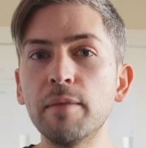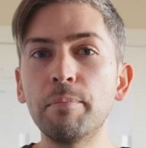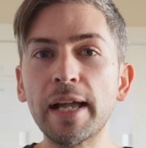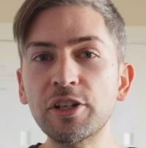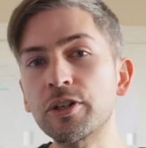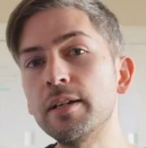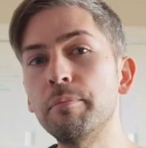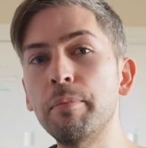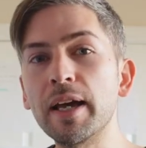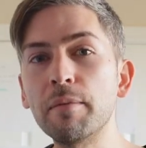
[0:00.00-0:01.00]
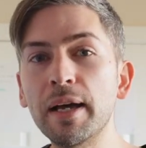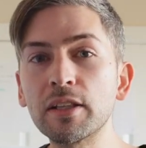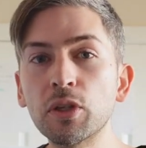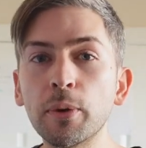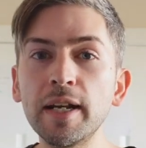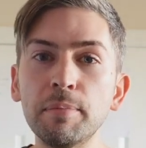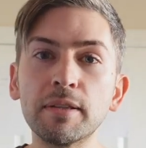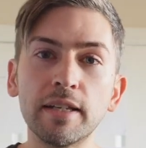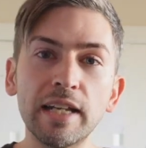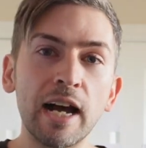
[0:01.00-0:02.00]
the battery by about
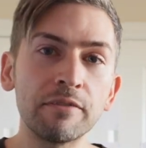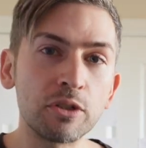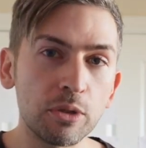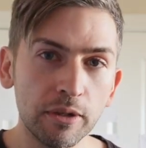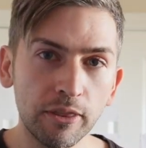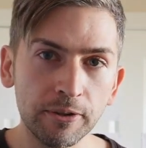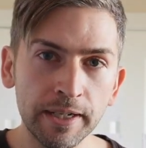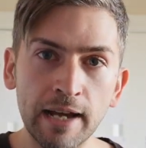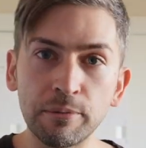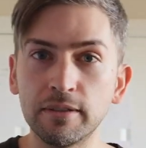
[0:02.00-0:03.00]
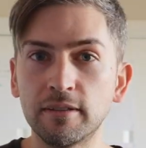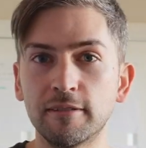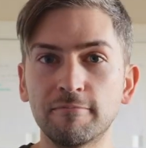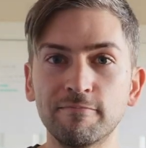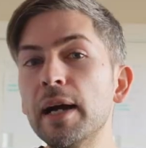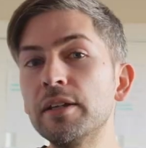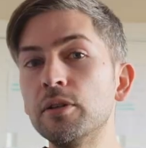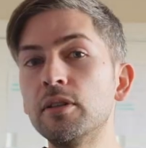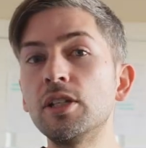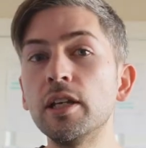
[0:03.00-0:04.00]
20% after 2 to 3 hours. For my
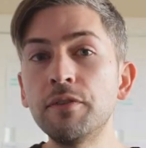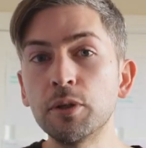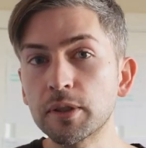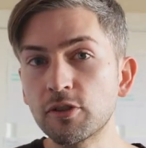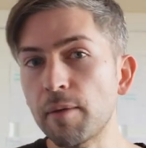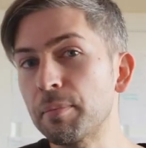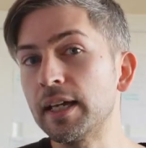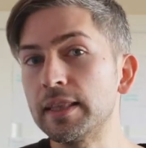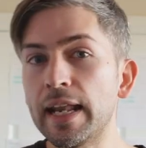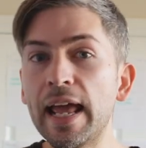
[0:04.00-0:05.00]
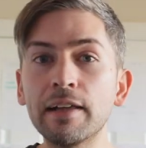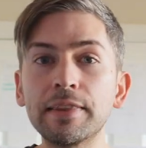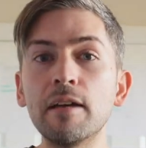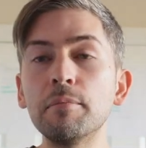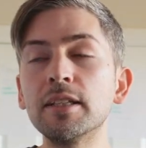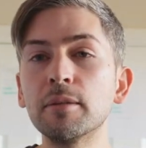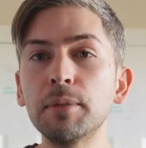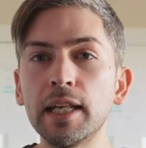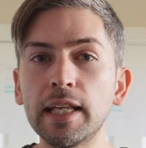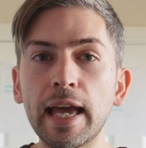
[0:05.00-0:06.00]
usage, if you extrapolate that out, that means I'm
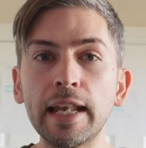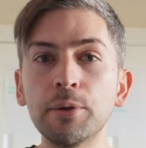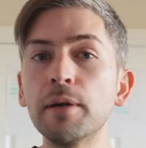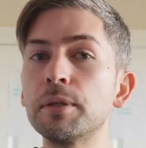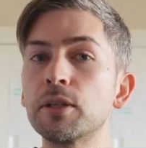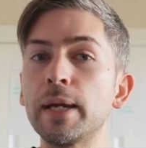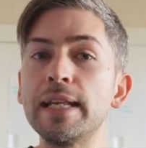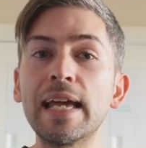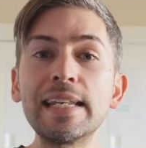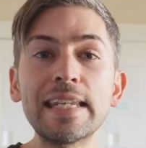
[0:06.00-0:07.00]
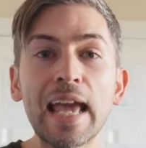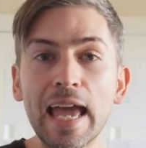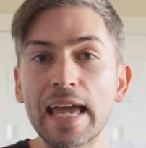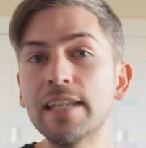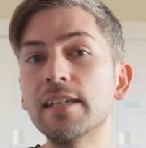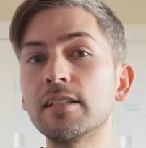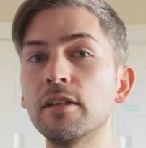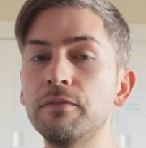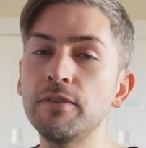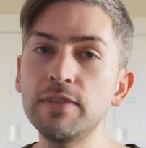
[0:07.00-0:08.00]
getting anywhere between 10
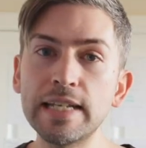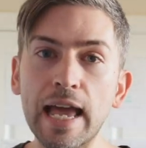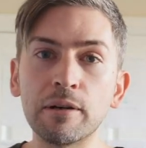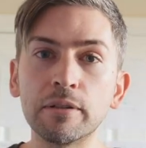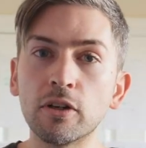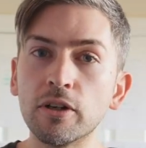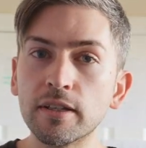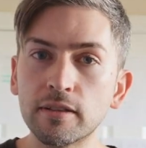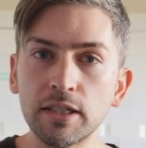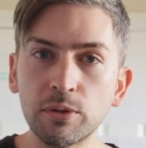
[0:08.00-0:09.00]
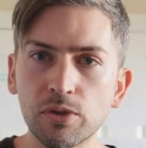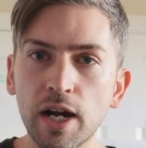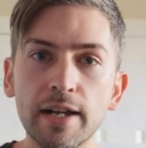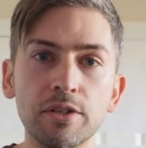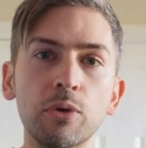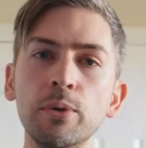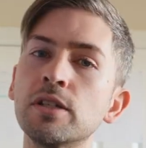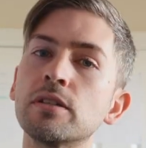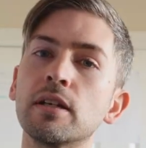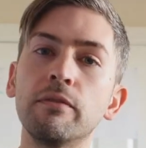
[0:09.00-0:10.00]
to 15 hours on a single charge,
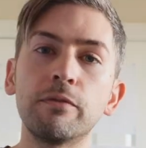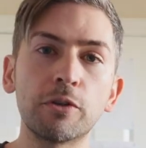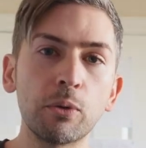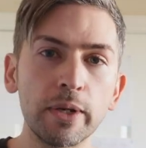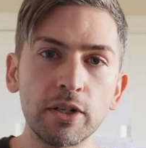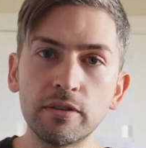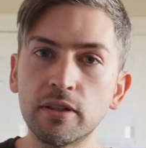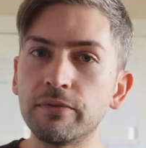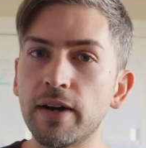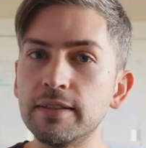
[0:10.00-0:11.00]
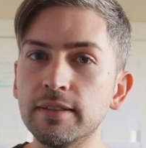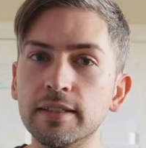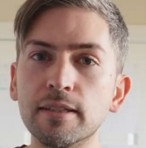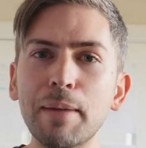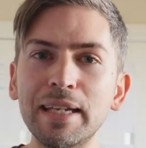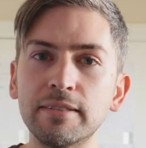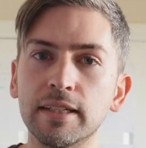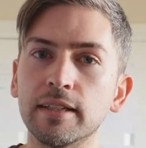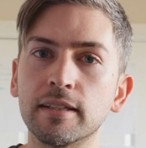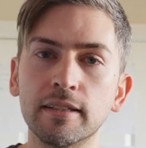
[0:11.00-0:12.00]
which for a Windows device is amazing.